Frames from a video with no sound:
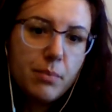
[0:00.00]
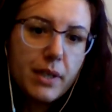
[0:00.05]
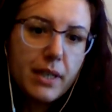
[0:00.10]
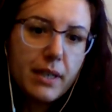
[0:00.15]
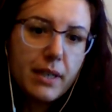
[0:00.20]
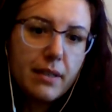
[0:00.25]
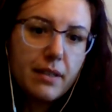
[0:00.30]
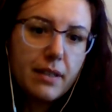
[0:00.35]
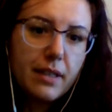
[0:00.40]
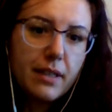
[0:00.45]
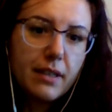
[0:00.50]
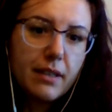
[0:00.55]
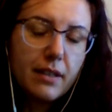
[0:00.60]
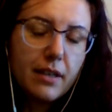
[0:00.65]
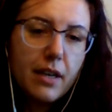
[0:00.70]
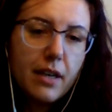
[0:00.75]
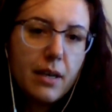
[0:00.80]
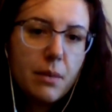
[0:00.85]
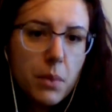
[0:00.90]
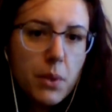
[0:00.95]
But I think
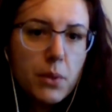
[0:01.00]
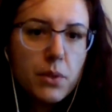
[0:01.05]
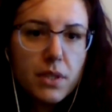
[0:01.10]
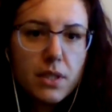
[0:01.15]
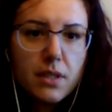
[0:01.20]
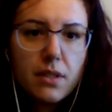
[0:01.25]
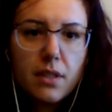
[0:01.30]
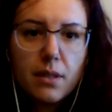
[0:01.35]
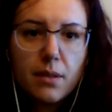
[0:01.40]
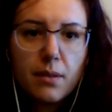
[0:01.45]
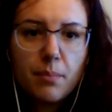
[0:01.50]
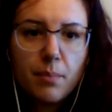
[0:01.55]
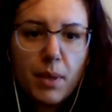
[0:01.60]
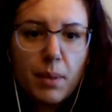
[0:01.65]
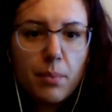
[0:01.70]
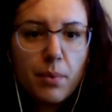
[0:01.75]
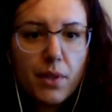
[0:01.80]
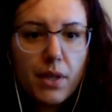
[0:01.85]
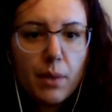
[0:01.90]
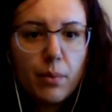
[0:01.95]
most of the
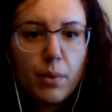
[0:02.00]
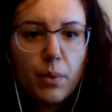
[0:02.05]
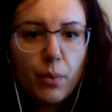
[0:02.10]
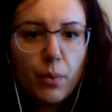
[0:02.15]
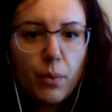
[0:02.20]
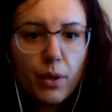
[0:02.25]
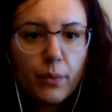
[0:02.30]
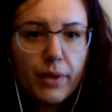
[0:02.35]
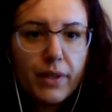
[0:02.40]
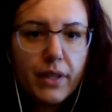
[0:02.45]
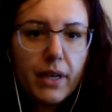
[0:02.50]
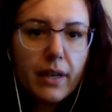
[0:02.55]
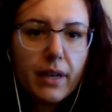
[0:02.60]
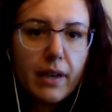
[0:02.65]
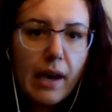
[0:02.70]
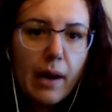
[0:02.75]
people that we work with at